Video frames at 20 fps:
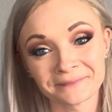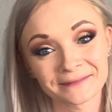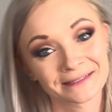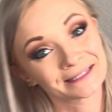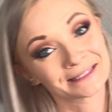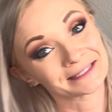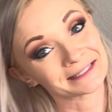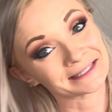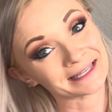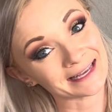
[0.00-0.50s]

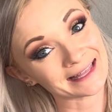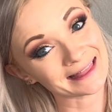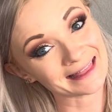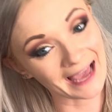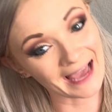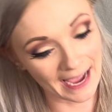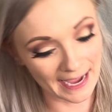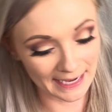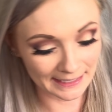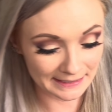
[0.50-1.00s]
just like
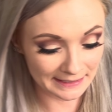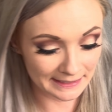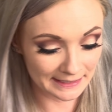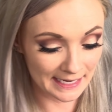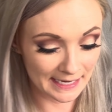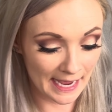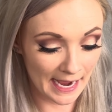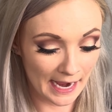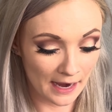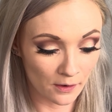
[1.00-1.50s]
that.
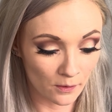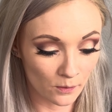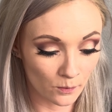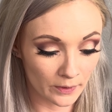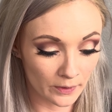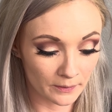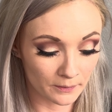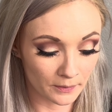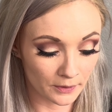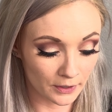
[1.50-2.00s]
Now
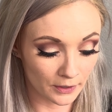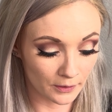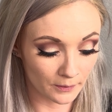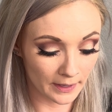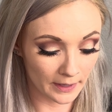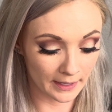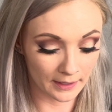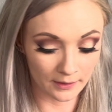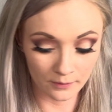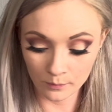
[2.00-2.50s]
we will go
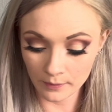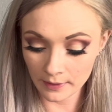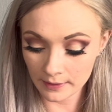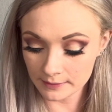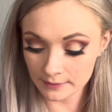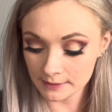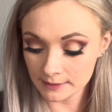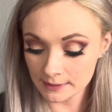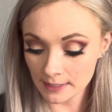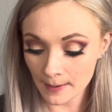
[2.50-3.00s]
in with
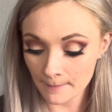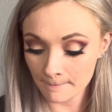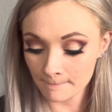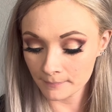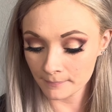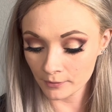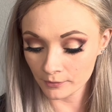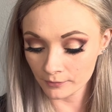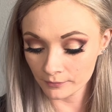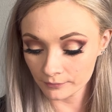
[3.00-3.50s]
some
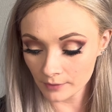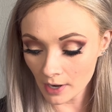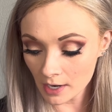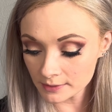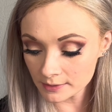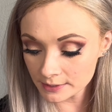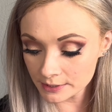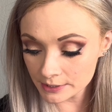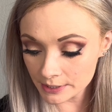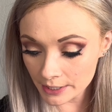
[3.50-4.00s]

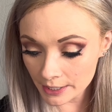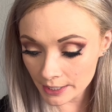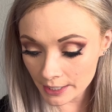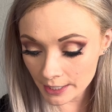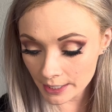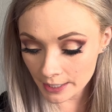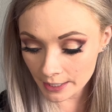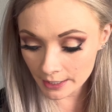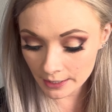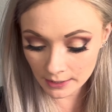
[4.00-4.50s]

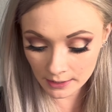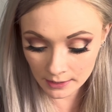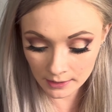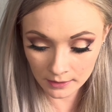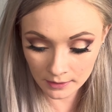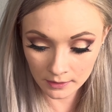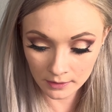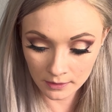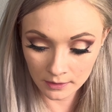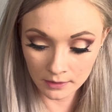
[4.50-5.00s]
bronzer.
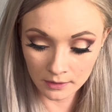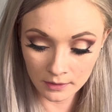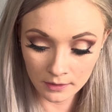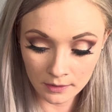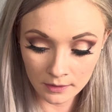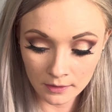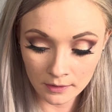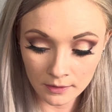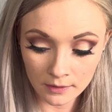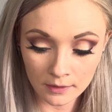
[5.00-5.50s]

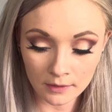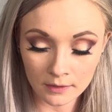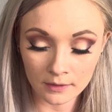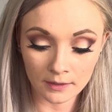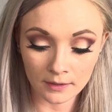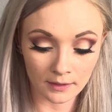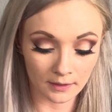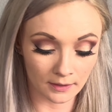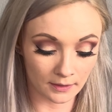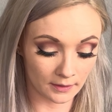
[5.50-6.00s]

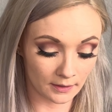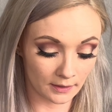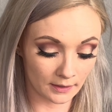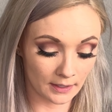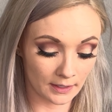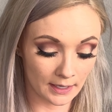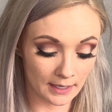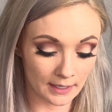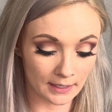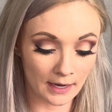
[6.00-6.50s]
And
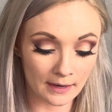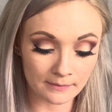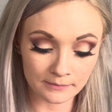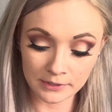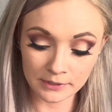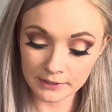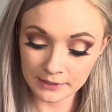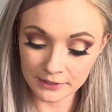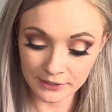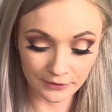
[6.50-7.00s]
again, I'm
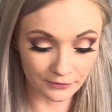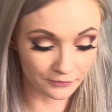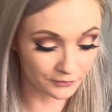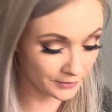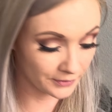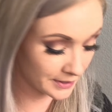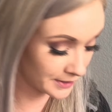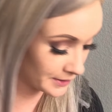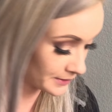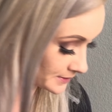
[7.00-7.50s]
just
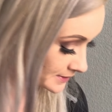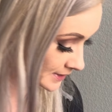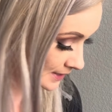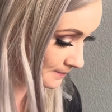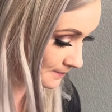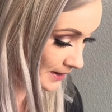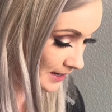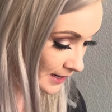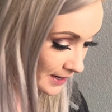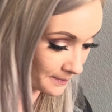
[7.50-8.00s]
reusing
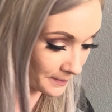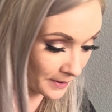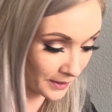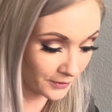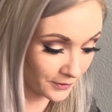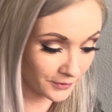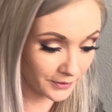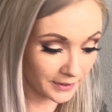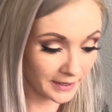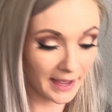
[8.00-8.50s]
makeup I
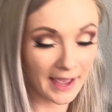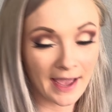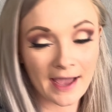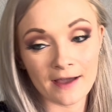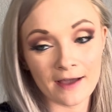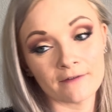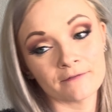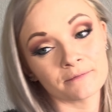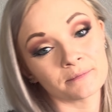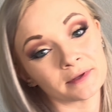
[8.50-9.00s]
already
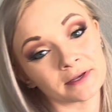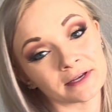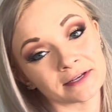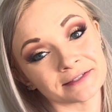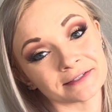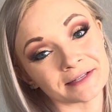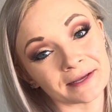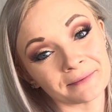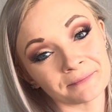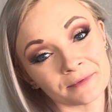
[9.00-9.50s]
have
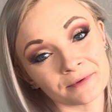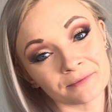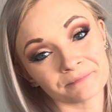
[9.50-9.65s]
because I'm